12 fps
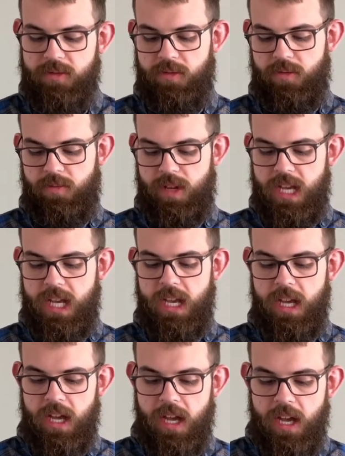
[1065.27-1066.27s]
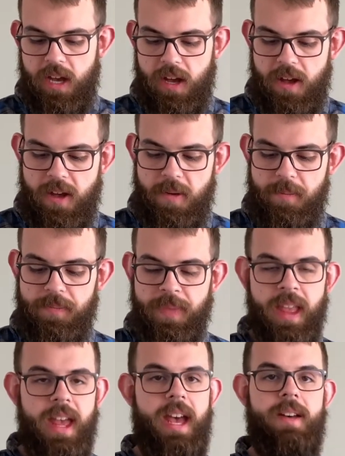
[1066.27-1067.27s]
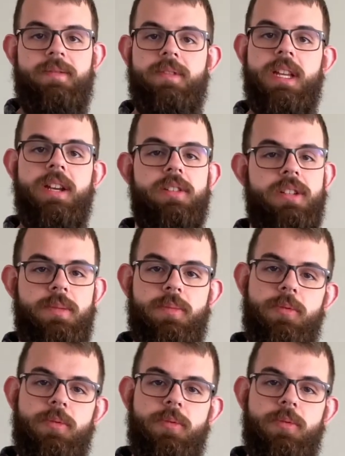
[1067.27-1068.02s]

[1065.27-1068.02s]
when we have leadership,